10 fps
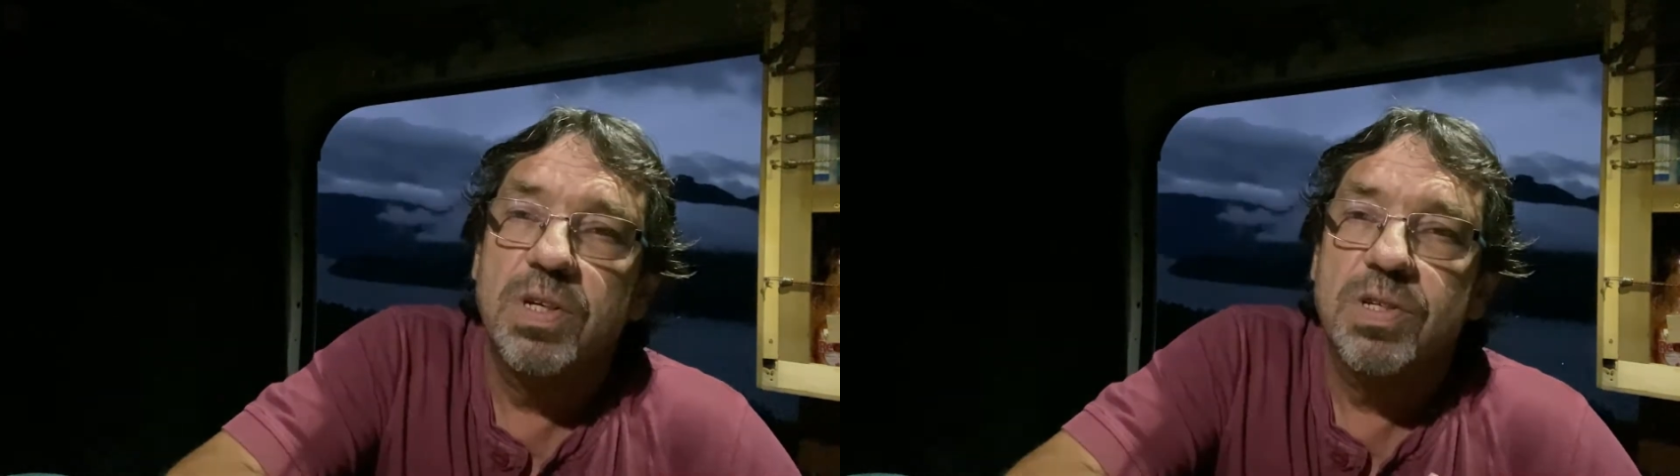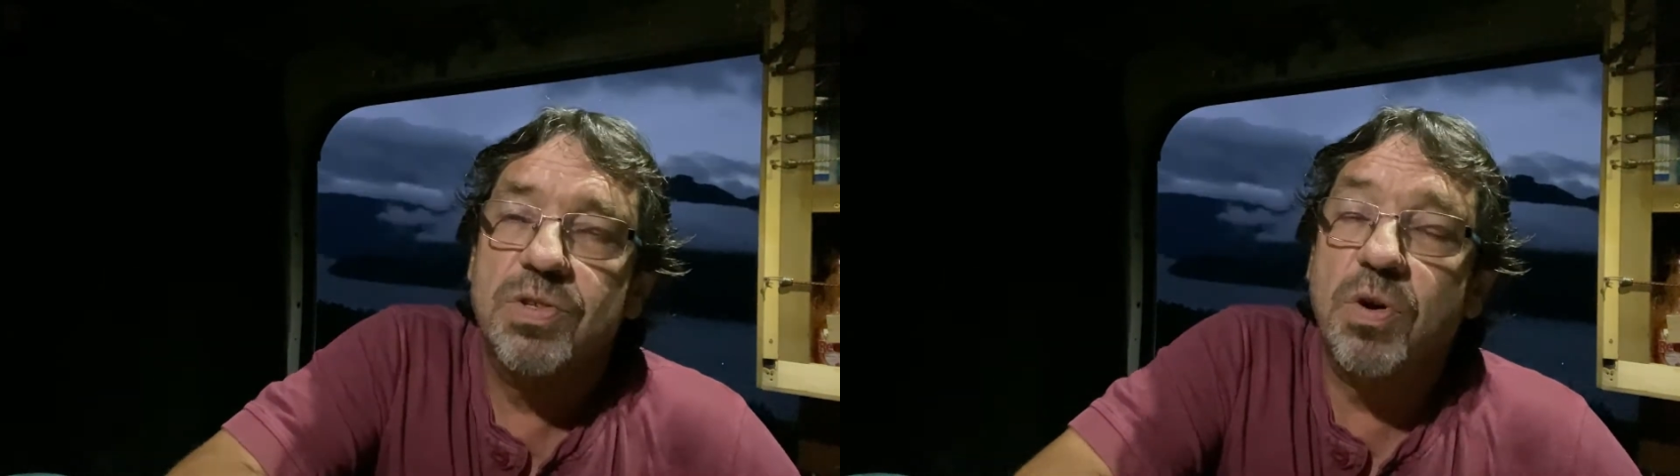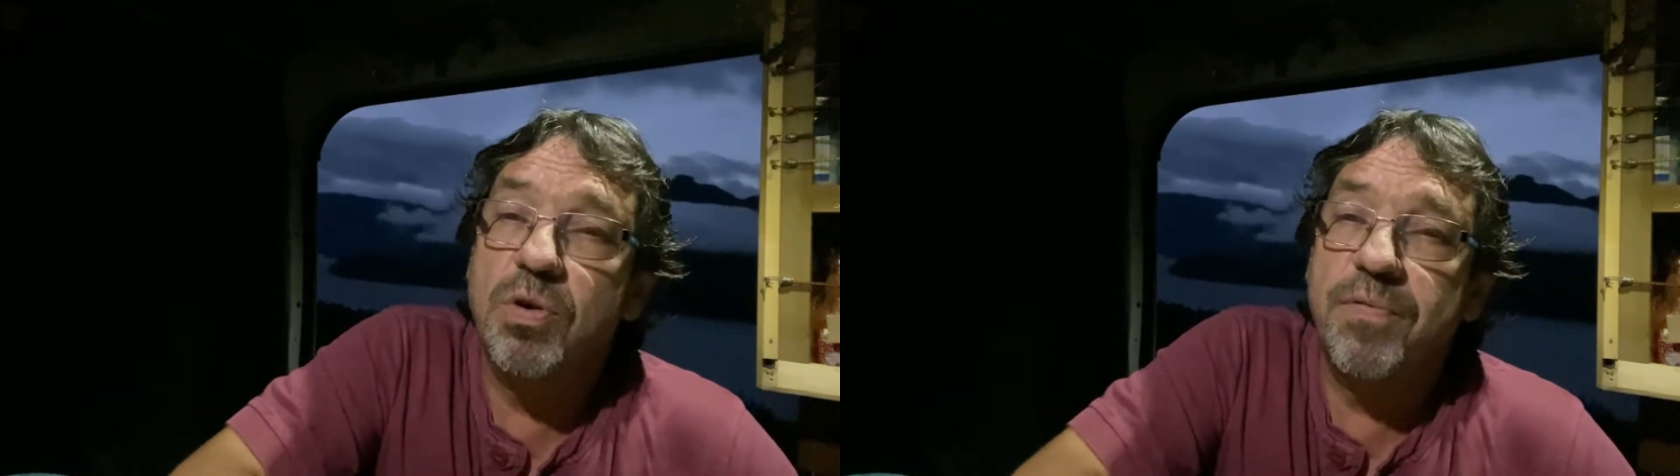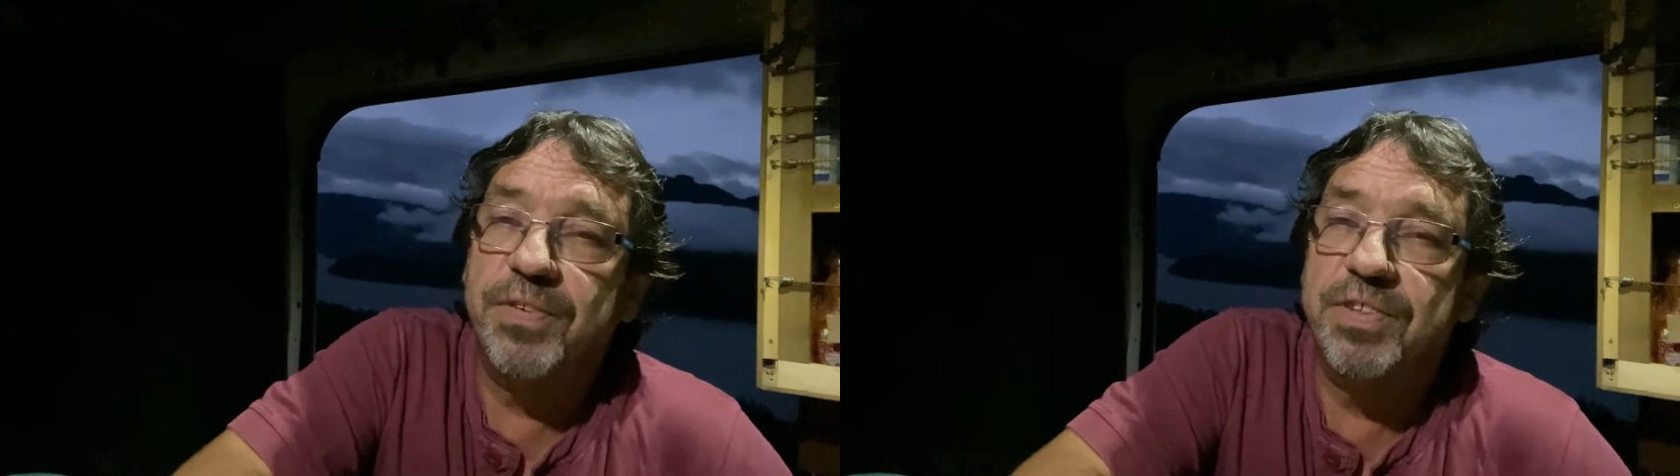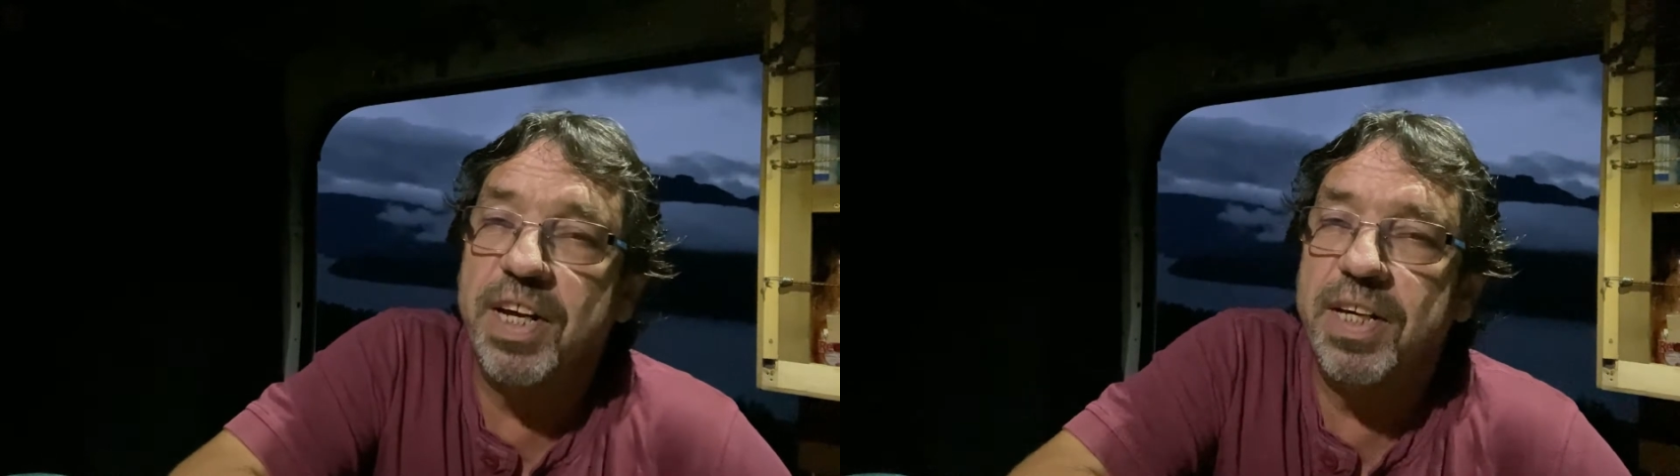So
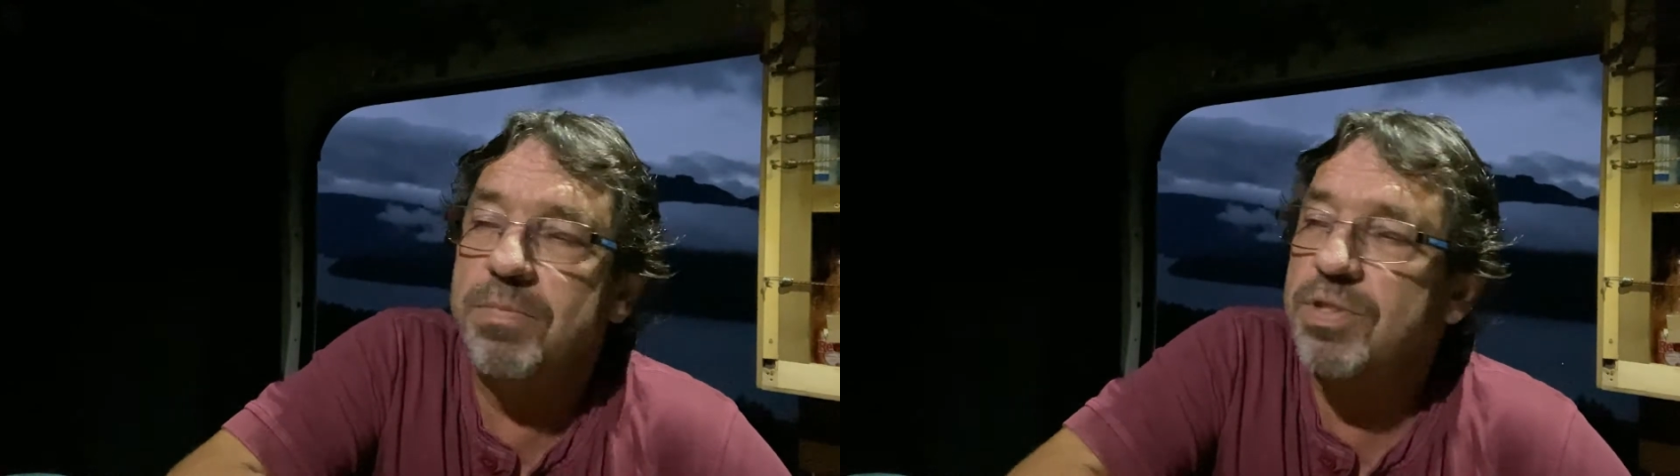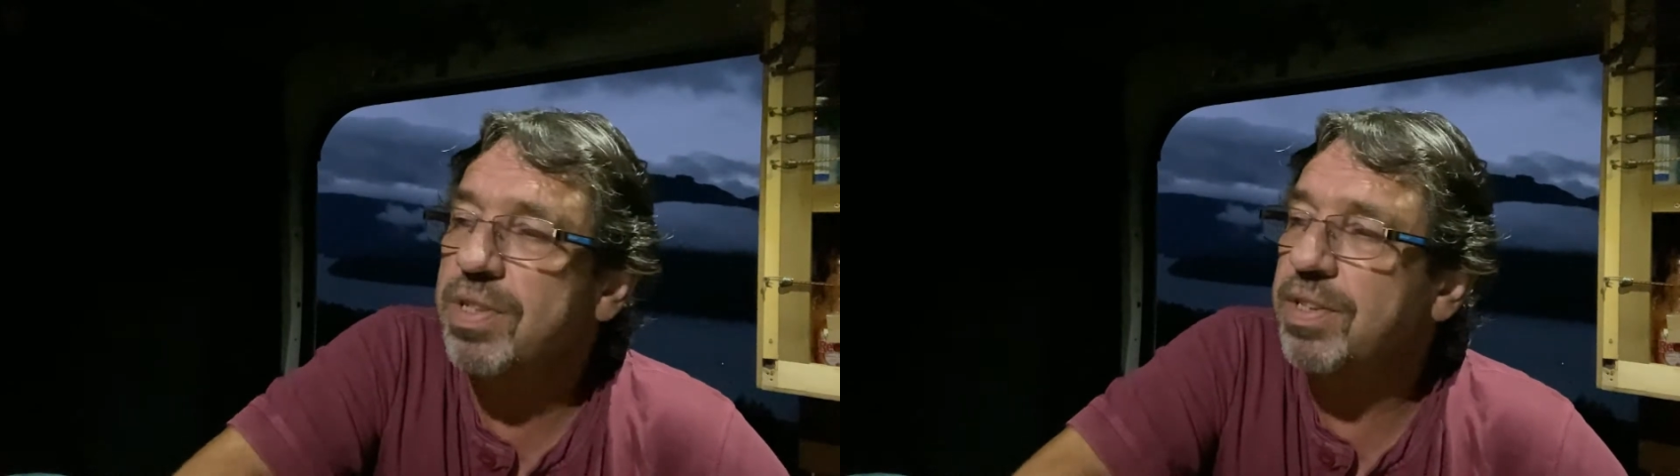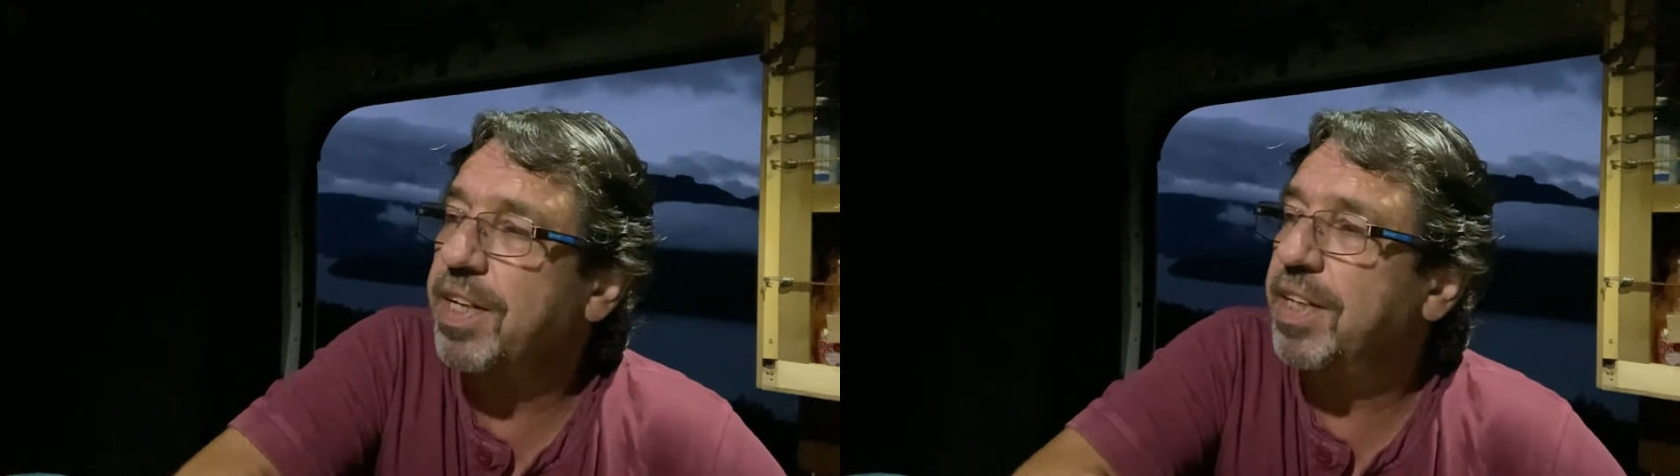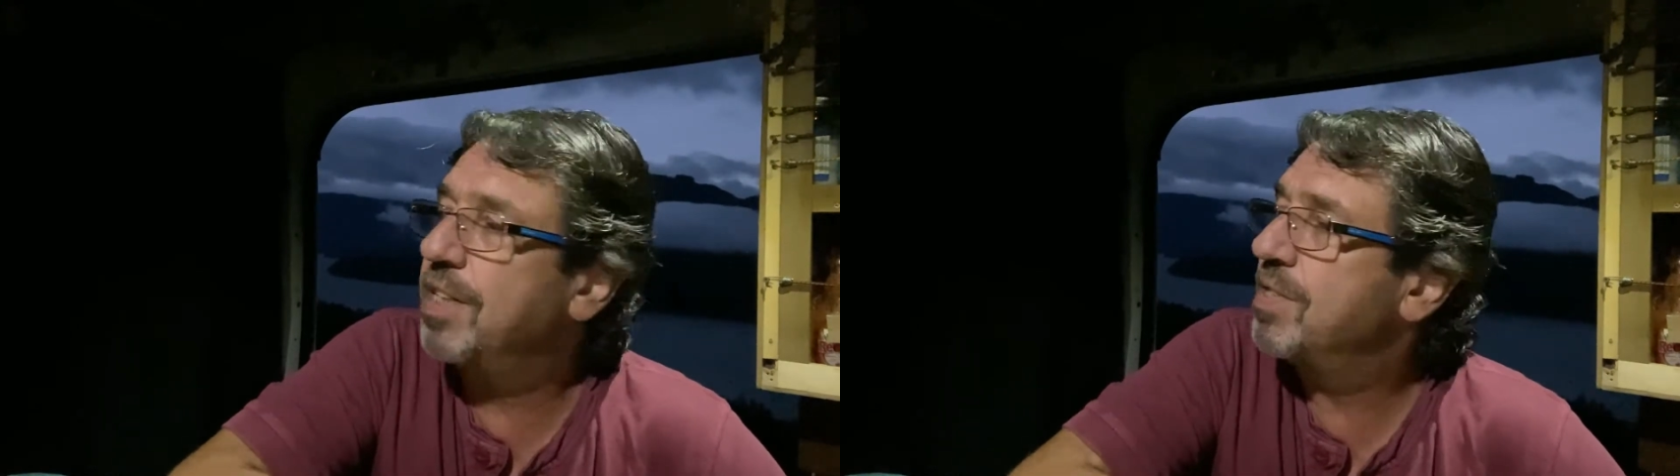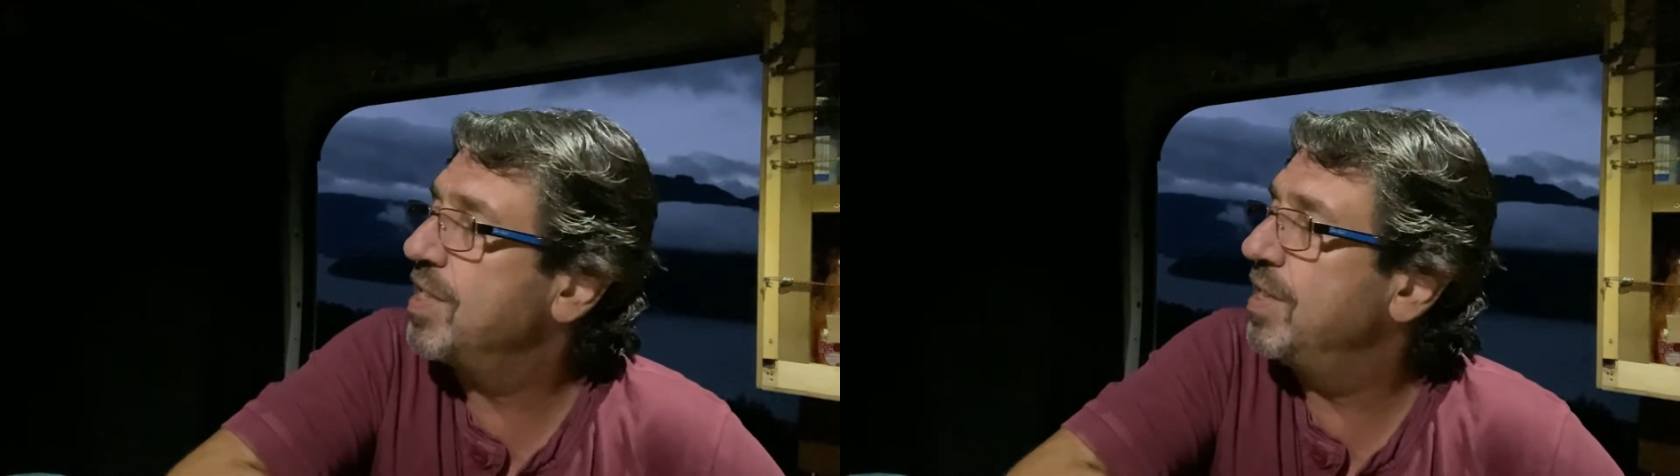for tonight, I'm just going to take it
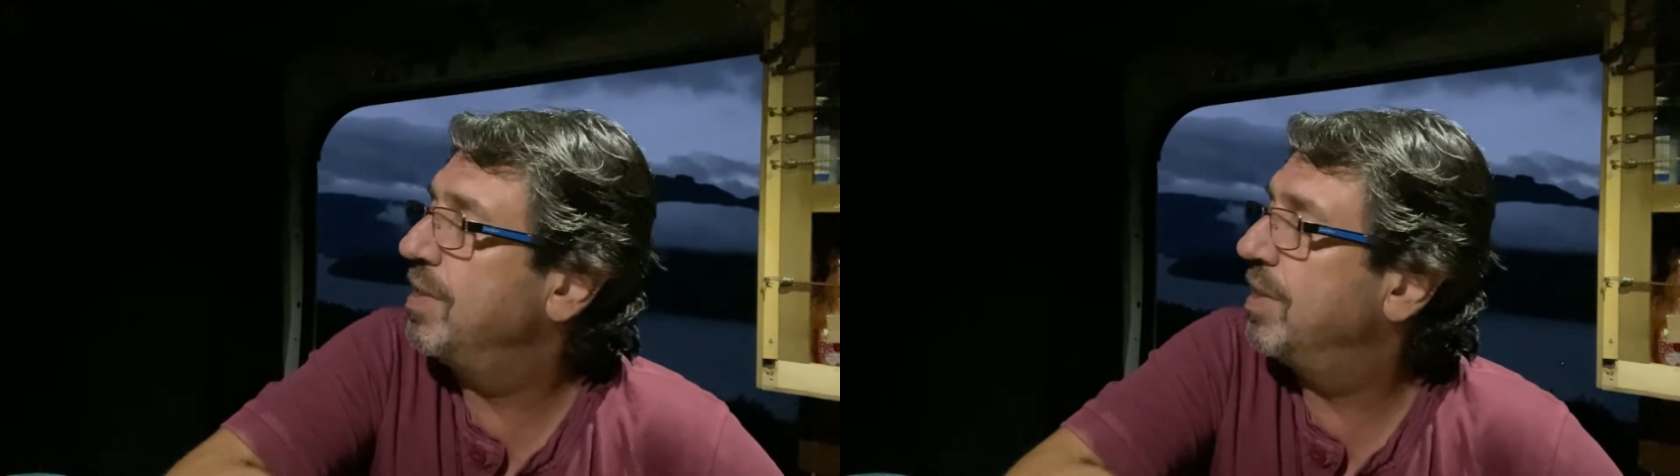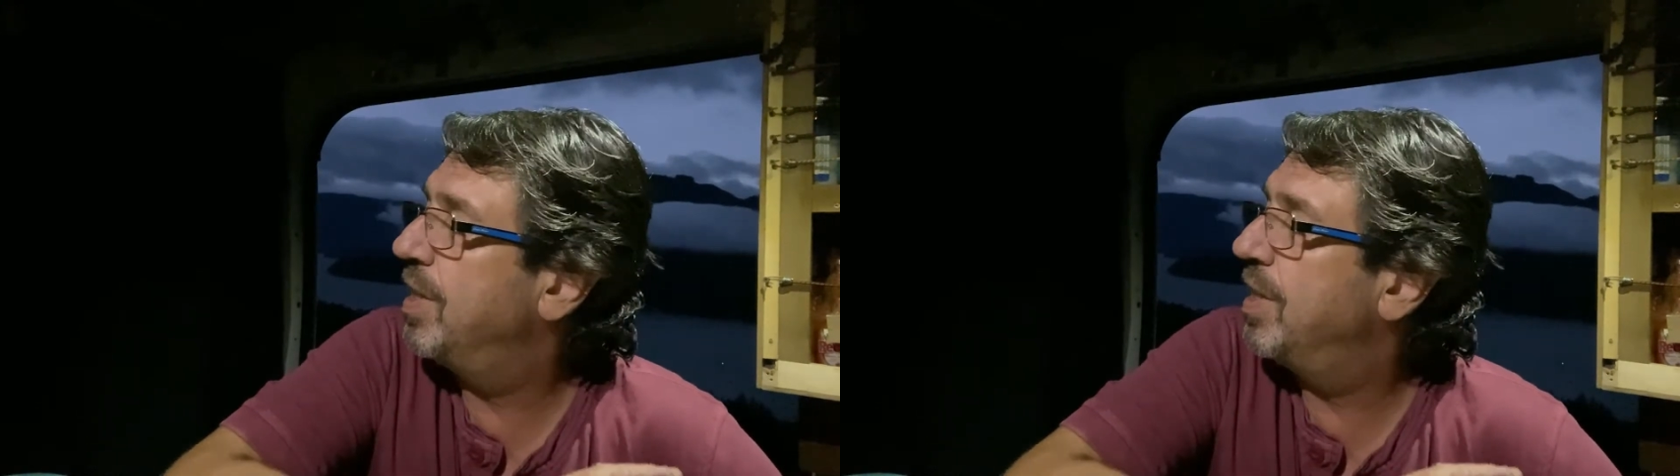easy.